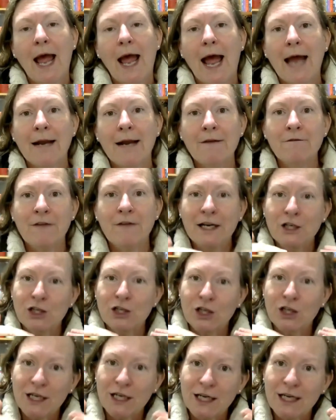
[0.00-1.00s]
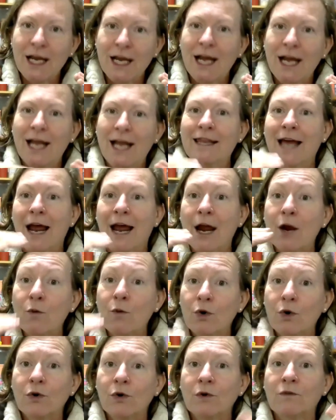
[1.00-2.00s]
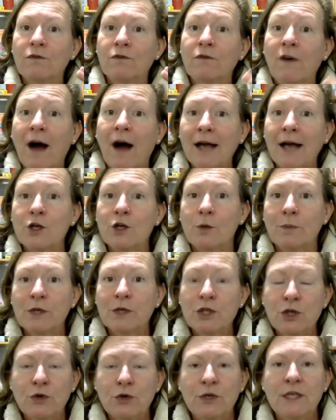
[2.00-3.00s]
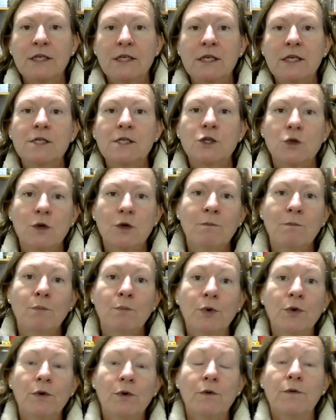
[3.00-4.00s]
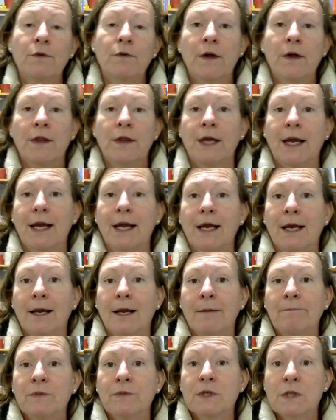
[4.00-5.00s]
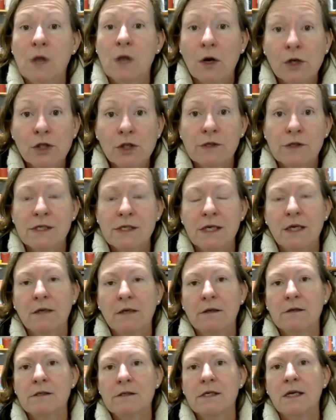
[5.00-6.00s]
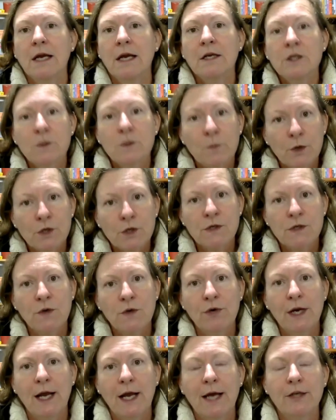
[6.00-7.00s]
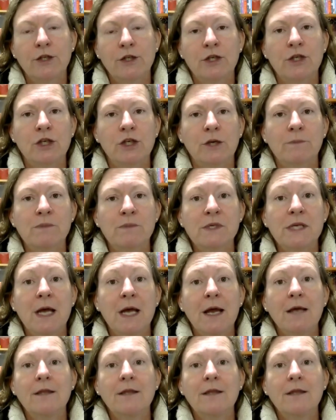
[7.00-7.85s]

and eventually they will find opportunities to improve their social skills, their interpersonal relationships,